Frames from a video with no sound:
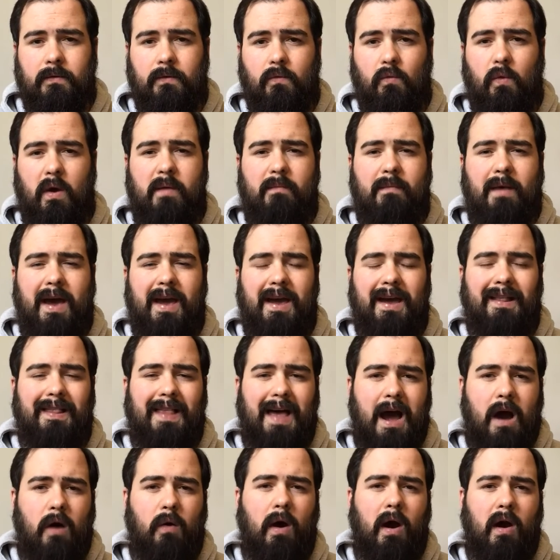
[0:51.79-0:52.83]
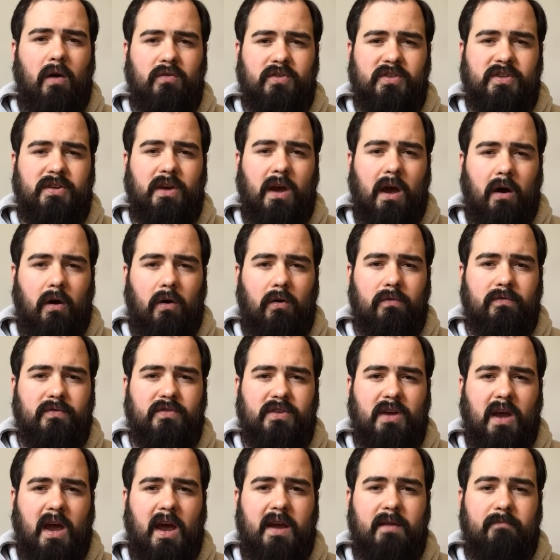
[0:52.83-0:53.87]
We may allow
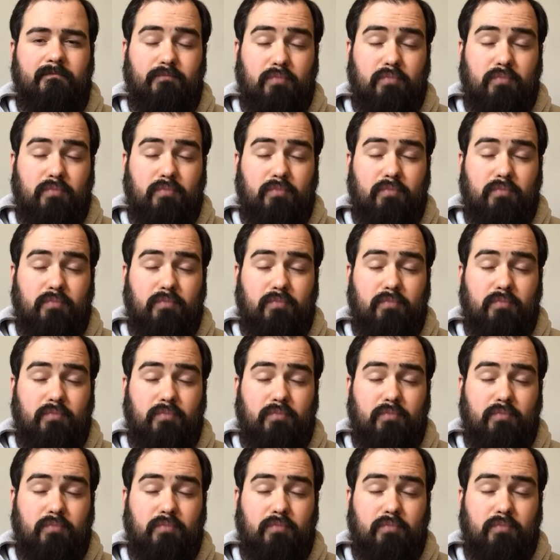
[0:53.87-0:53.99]
ourselves a